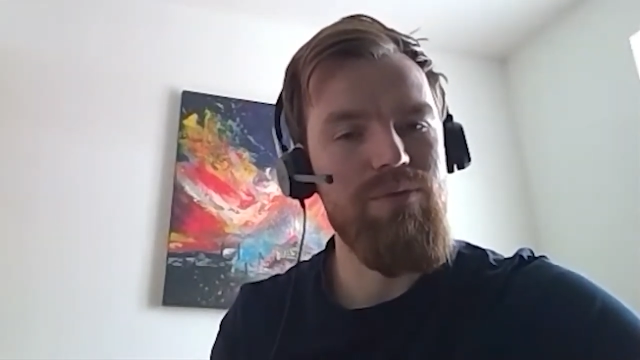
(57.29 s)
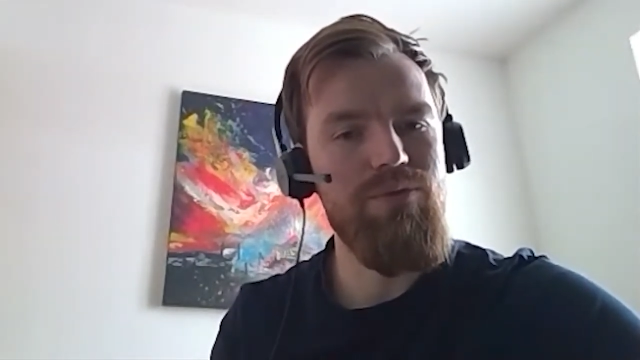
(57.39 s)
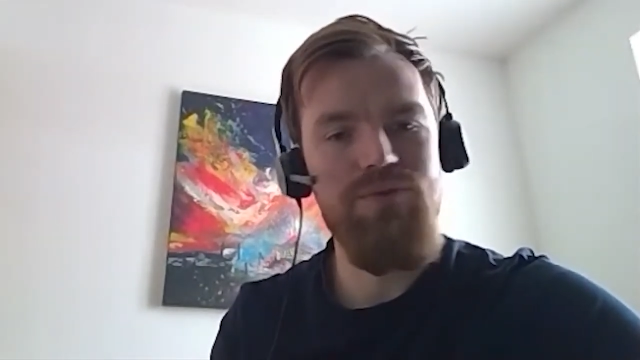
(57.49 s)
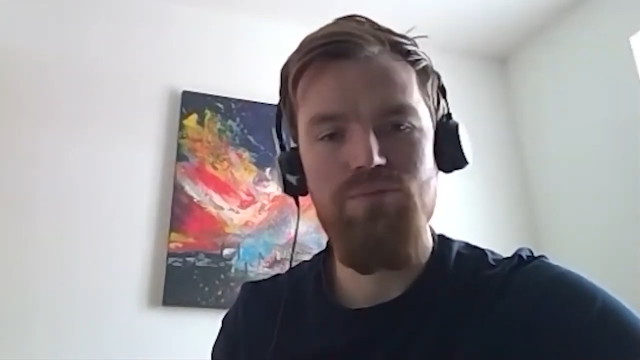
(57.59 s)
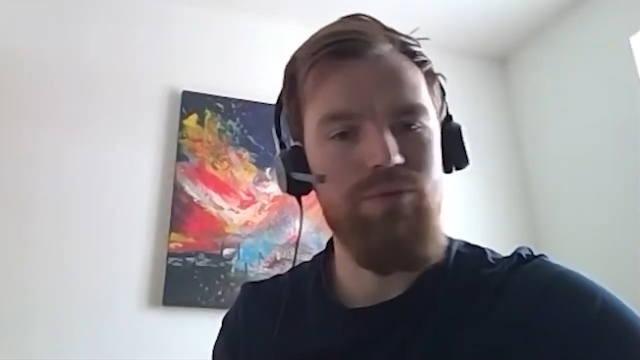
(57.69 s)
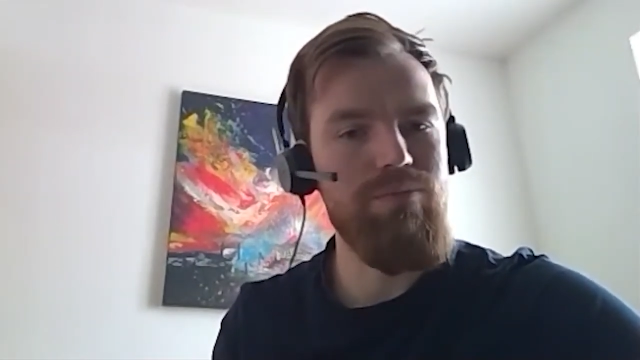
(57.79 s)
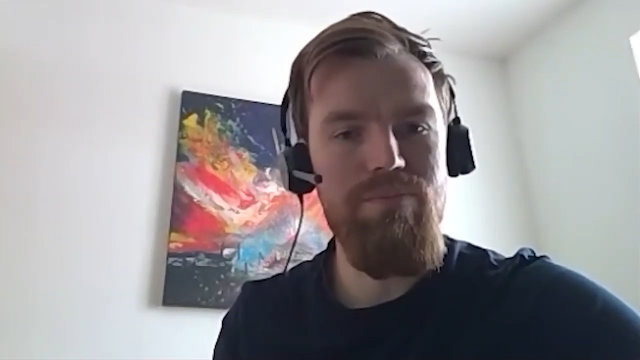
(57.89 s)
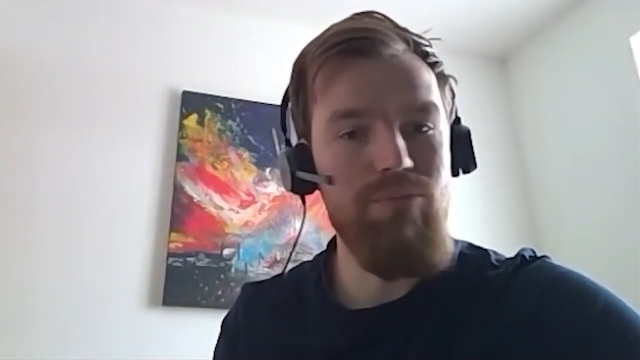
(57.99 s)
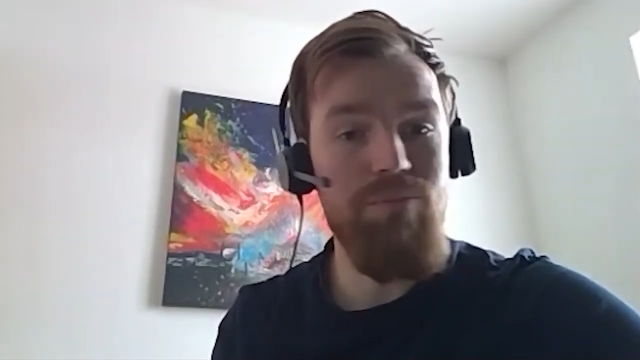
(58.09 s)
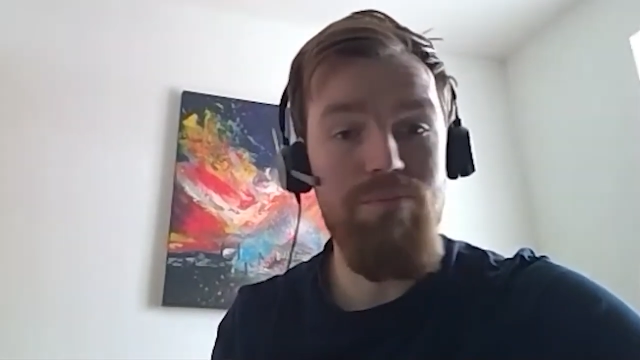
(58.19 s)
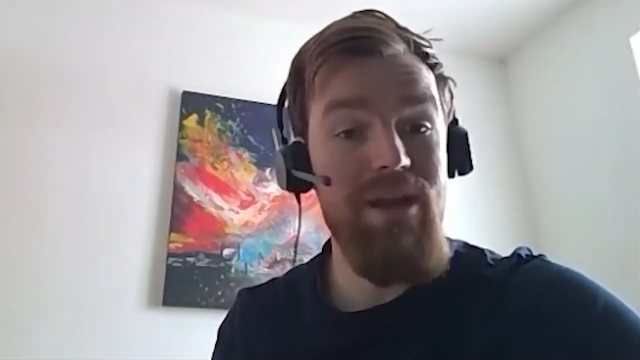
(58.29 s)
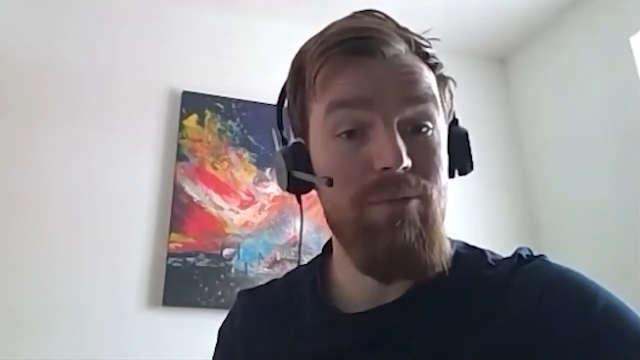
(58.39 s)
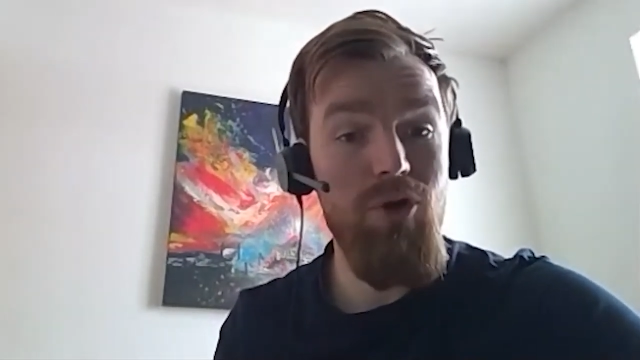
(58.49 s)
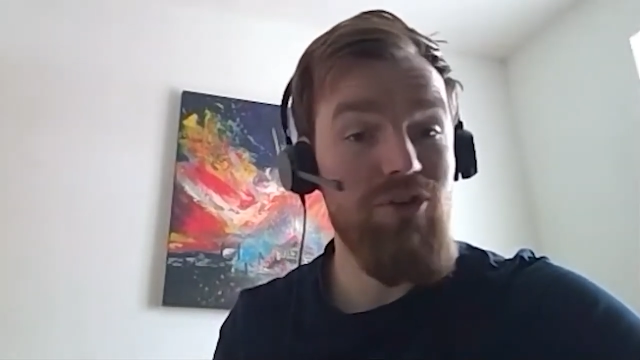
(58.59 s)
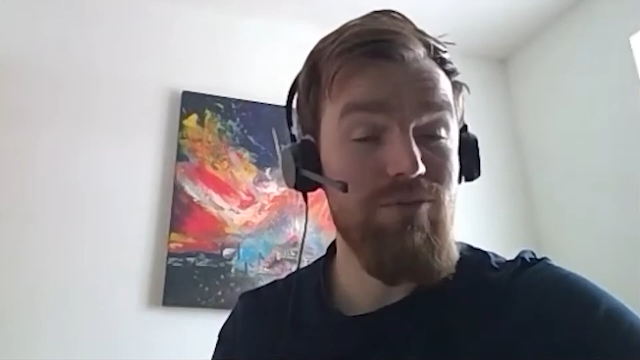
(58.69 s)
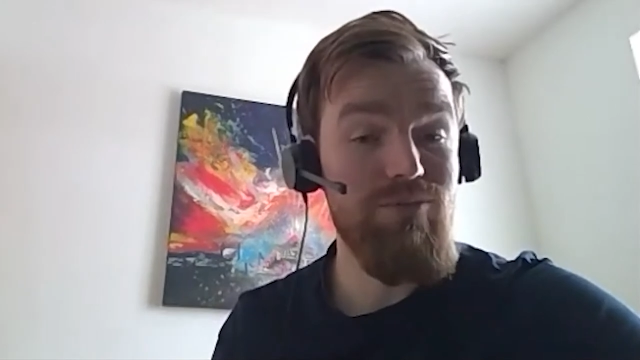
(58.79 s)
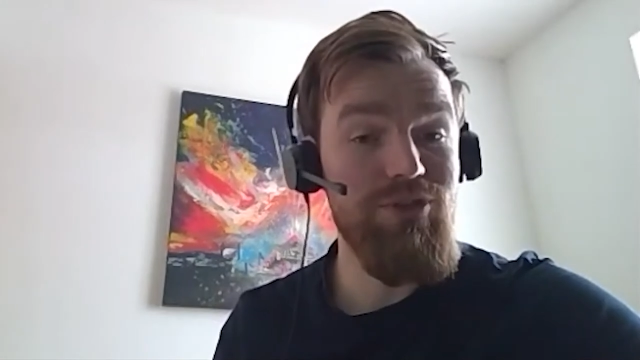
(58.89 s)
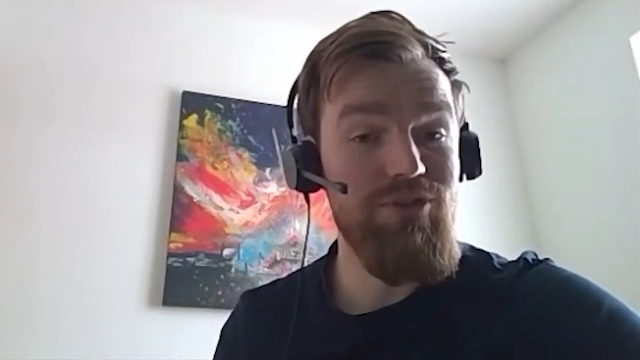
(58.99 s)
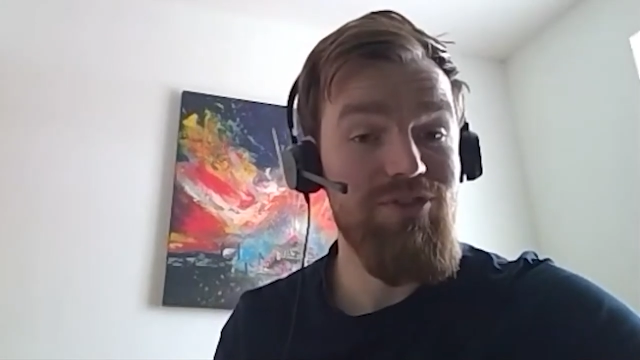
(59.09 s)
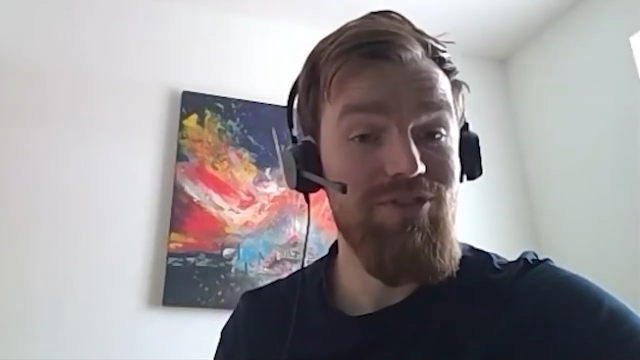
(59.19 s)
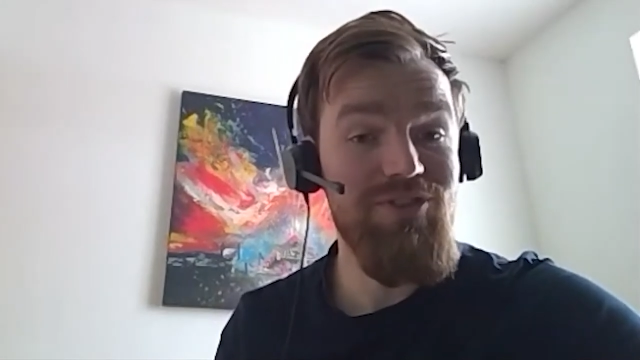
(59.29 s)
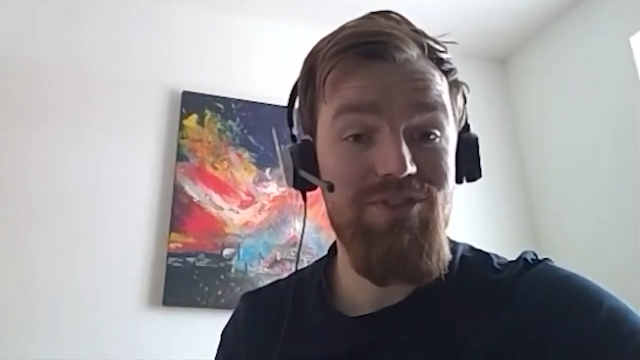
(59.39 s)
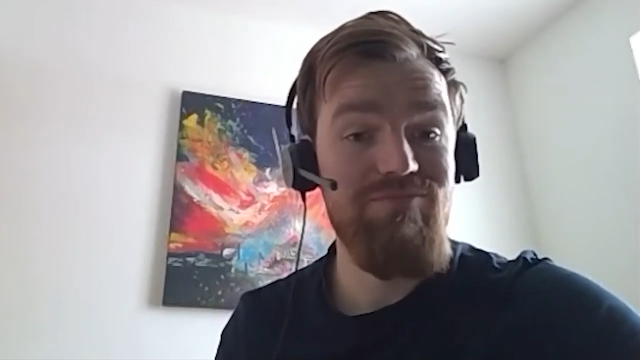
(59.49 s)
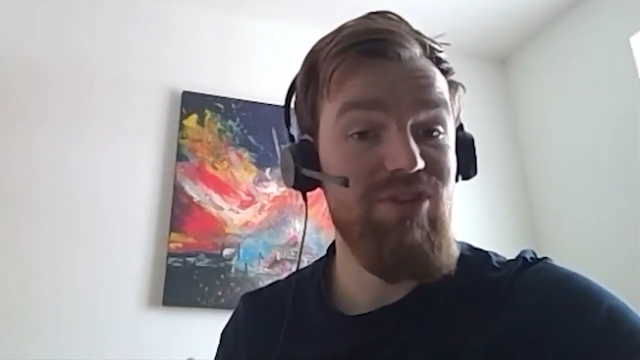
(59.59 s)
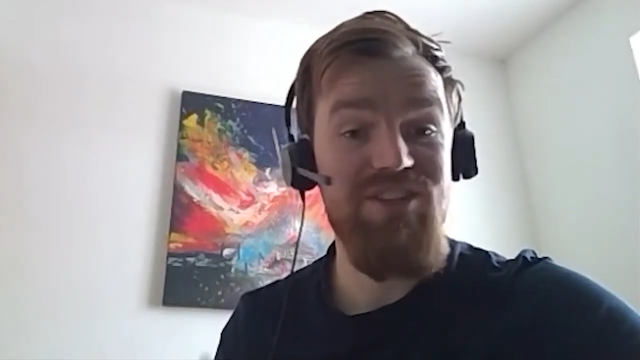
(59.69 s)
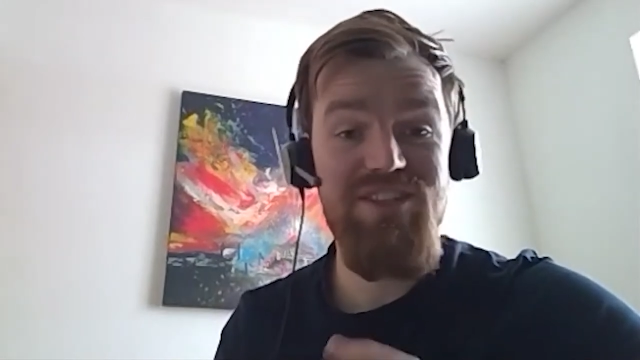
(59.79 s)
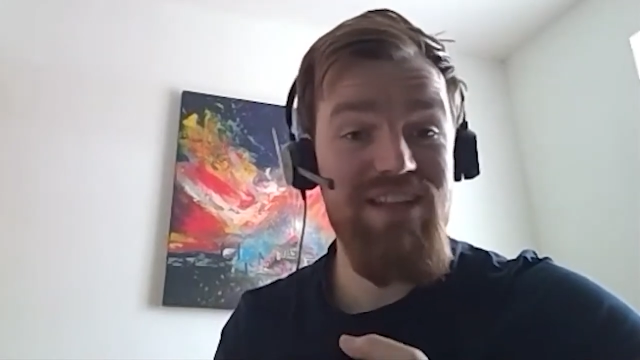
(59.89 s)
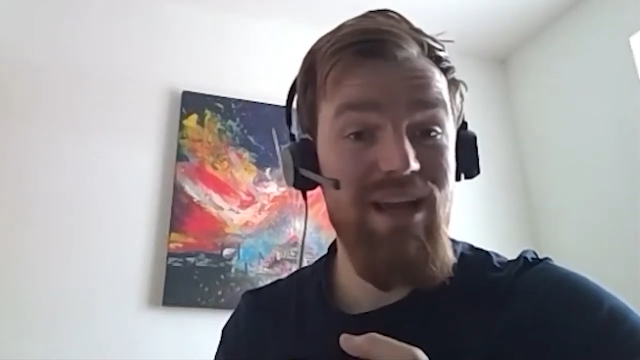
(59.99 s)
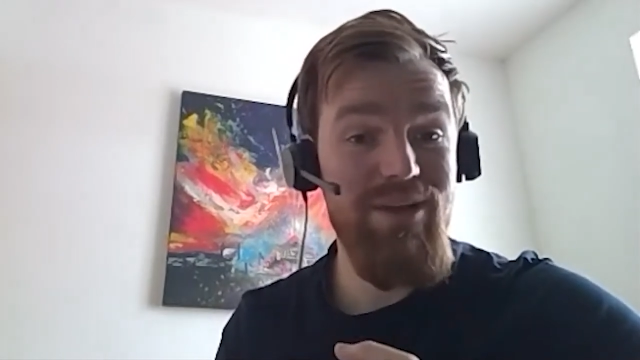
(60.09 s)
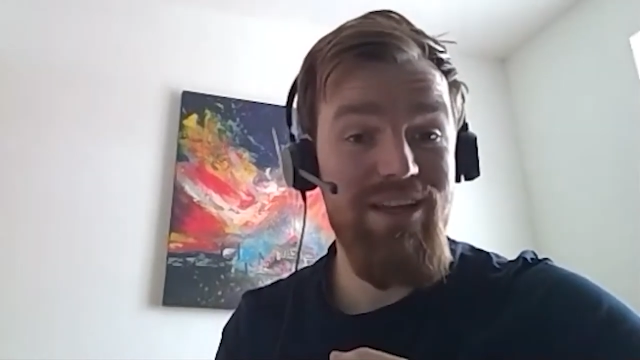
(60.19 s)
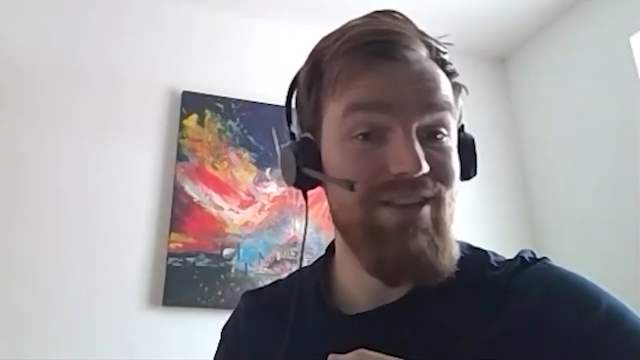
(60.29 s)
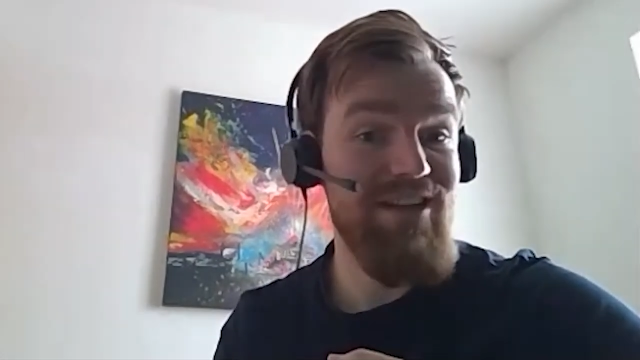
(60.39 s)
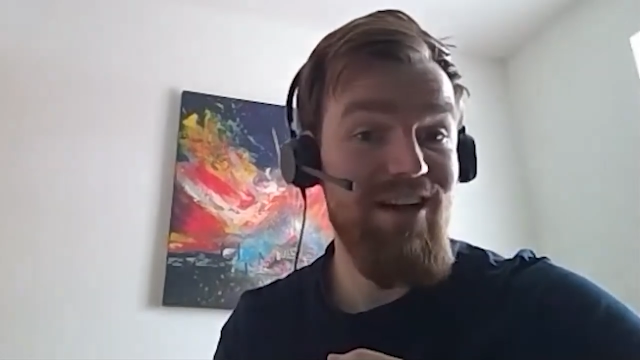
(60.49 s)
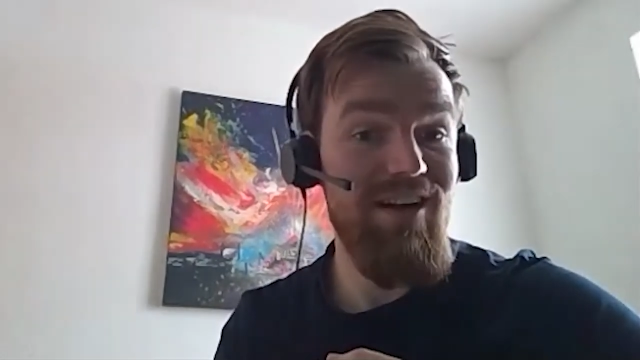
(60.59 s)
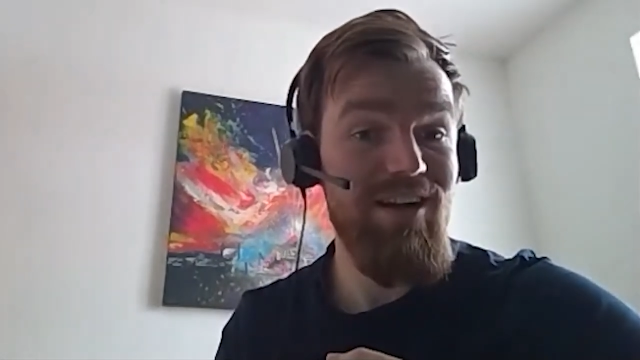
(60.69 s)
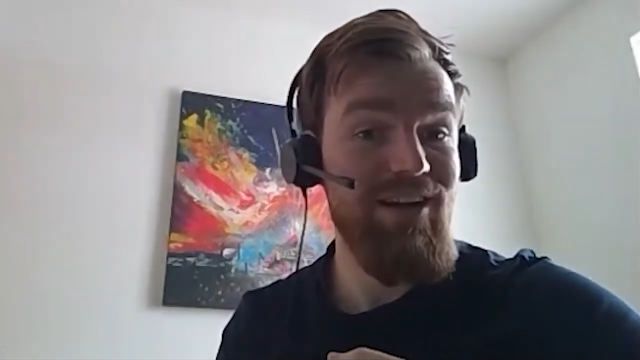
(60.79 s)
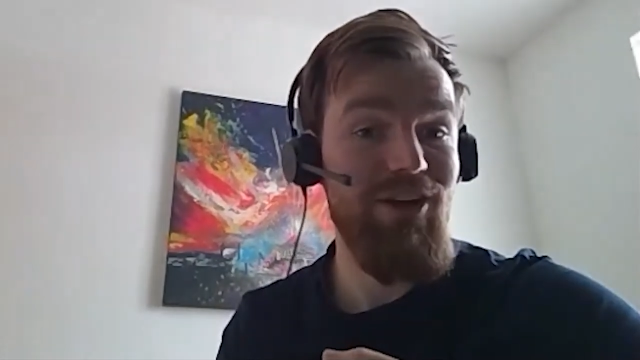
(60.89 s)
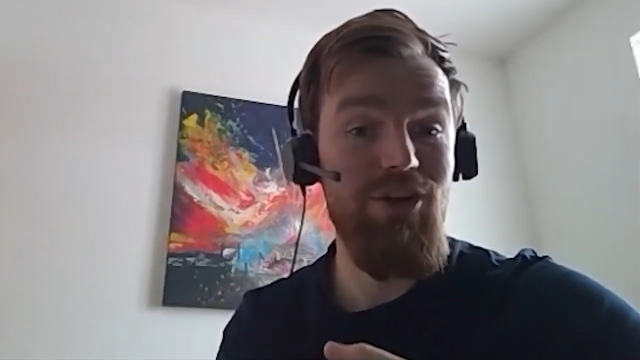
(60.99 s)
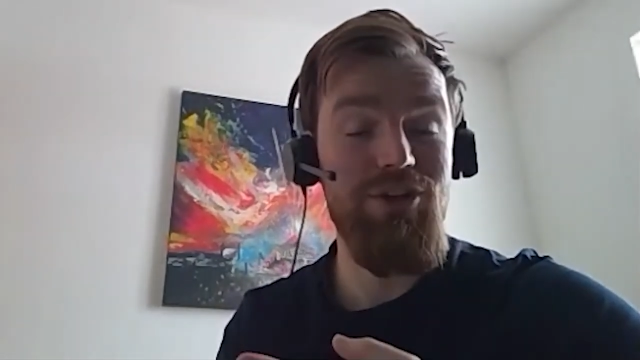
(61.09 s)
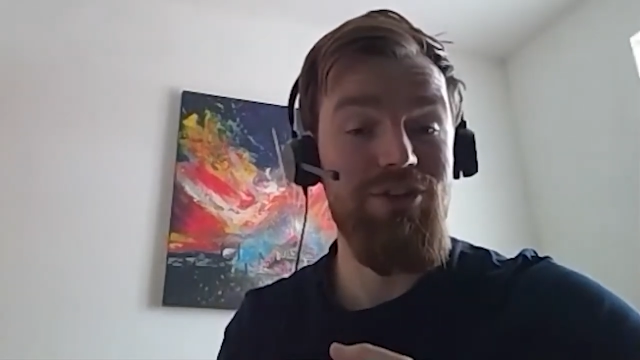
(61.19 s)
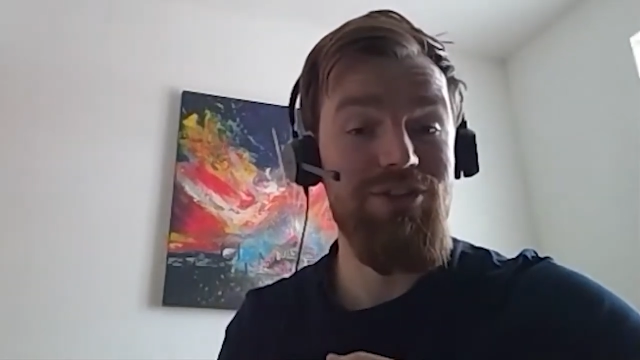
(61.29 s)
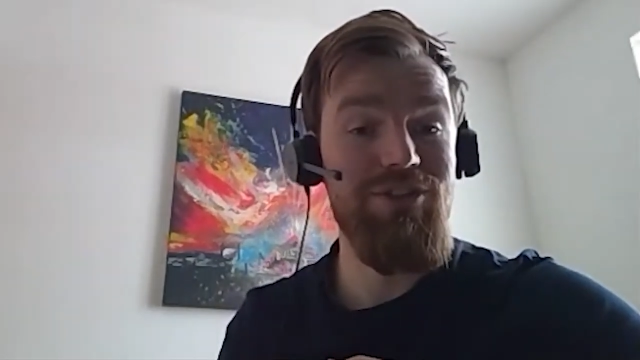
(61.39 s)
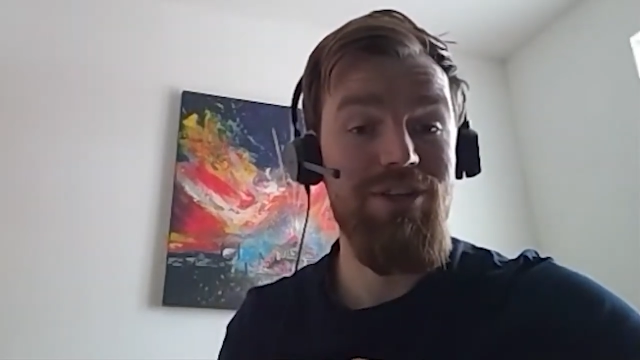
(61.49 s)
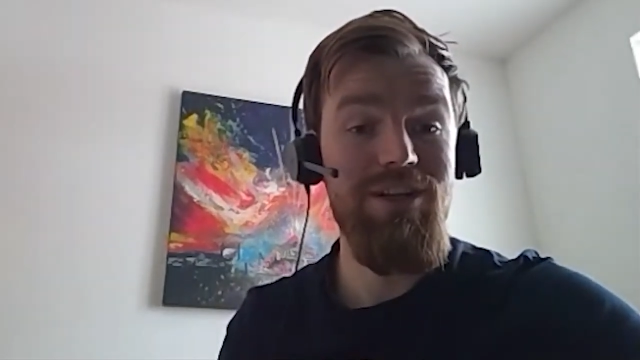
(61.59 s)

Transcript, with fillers: there was m- m- many more assumptions and stabbing in the dark and